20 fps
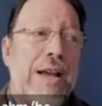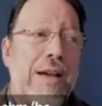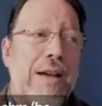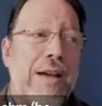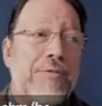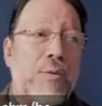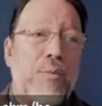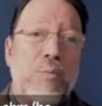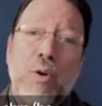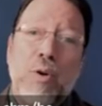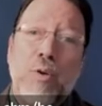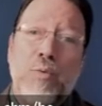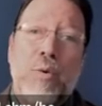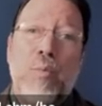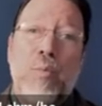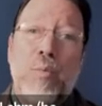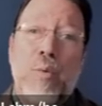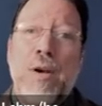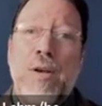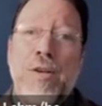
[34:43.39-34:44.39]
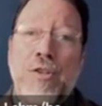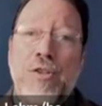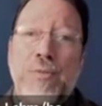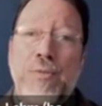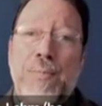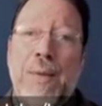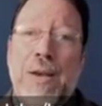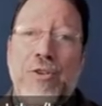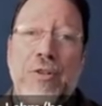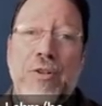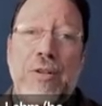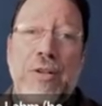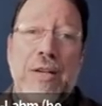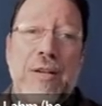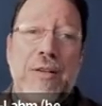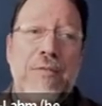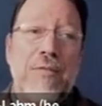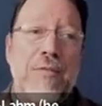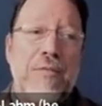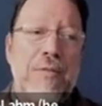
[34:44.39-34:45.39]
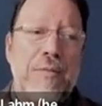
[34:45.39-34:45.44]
after World War I, especially,